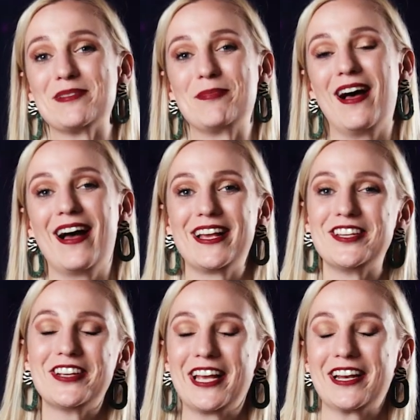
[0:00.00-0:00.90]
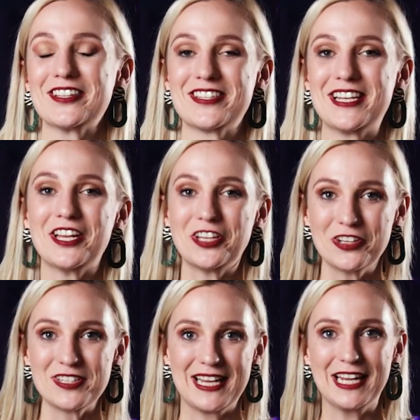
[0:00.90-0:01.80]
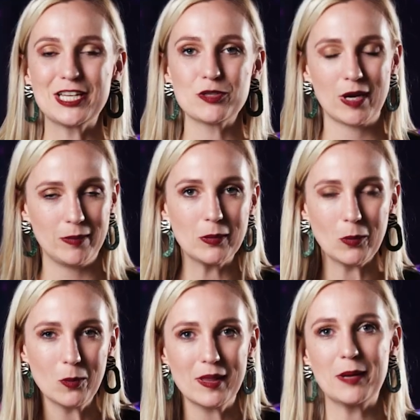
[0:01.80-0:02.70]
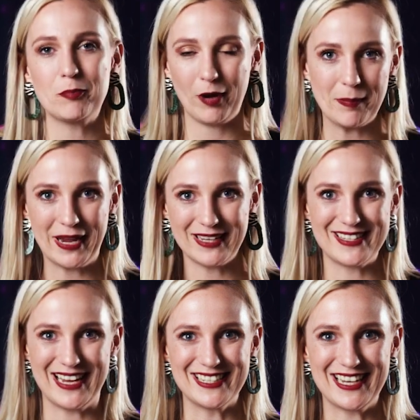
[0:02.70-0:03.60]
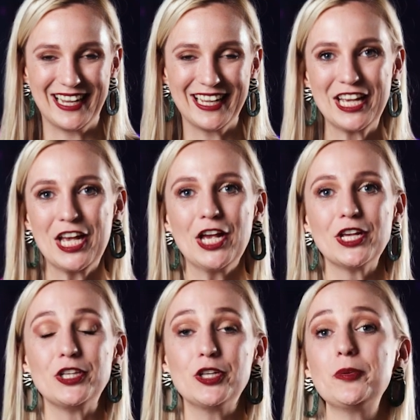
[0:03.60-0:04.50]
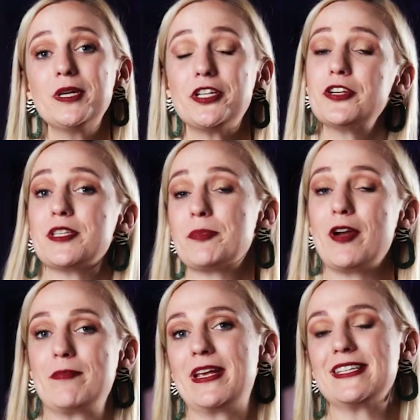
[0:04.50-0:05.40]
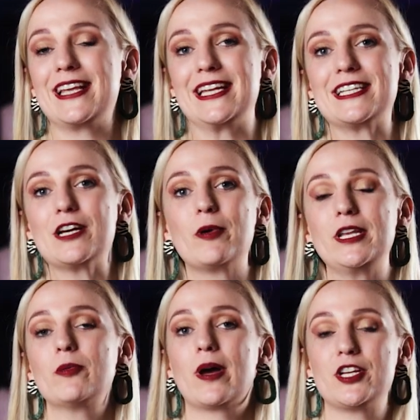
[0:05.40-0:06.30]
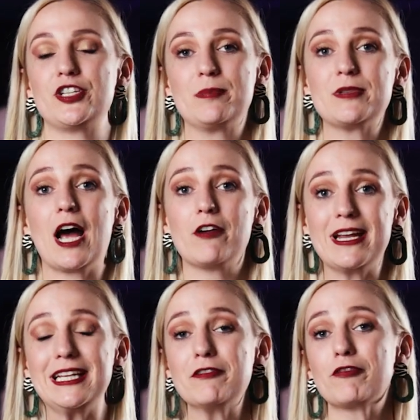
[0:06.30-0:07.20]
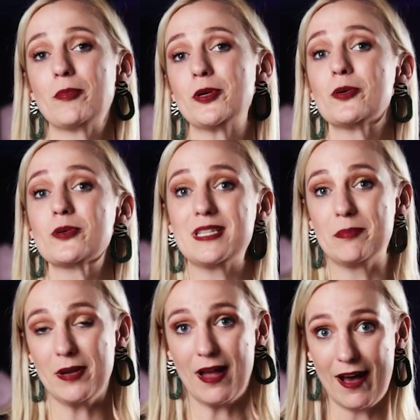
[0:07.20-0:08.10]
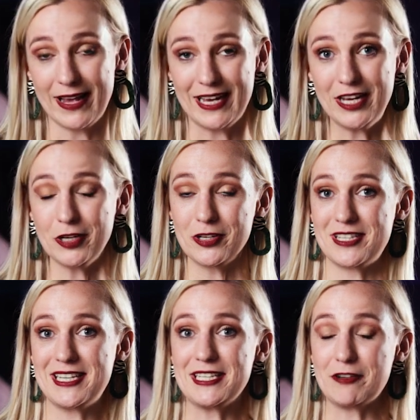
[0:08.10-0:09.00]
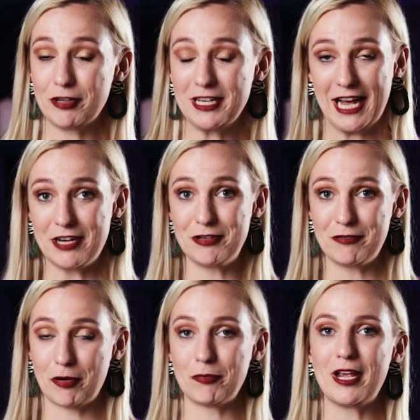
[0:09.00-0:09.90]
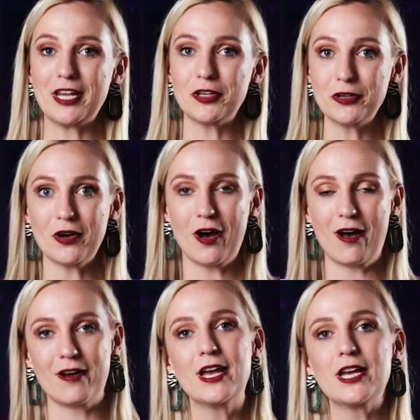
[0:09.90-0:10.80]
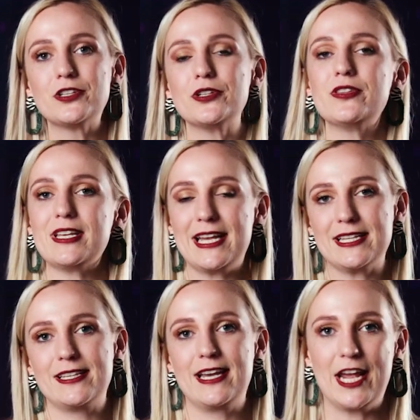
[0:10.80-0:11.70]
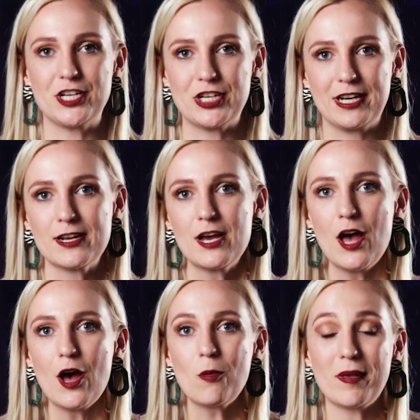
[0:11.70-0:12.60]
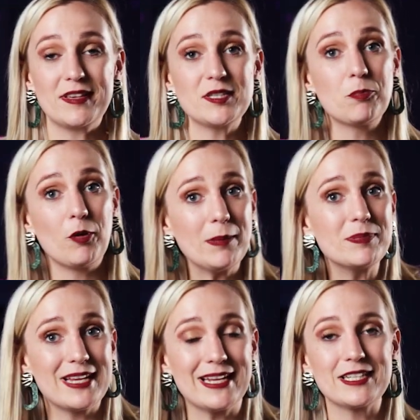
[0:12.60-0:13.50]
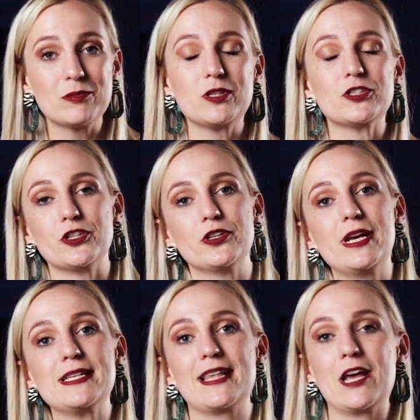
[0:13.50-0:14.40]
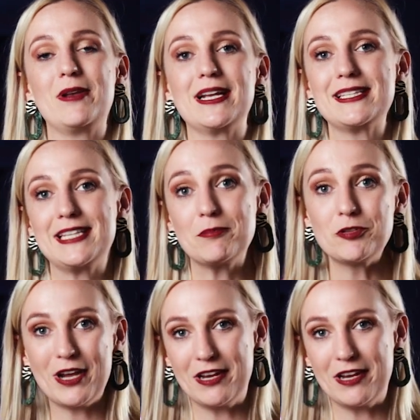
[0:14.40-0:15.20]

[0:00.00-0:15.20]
supplier you can consider using is what we call a prepping center. You would use a prepping center when you want to ship directly from your supplier, who's in a different country from where you are, to the destination. What this prep center will do is they will accept your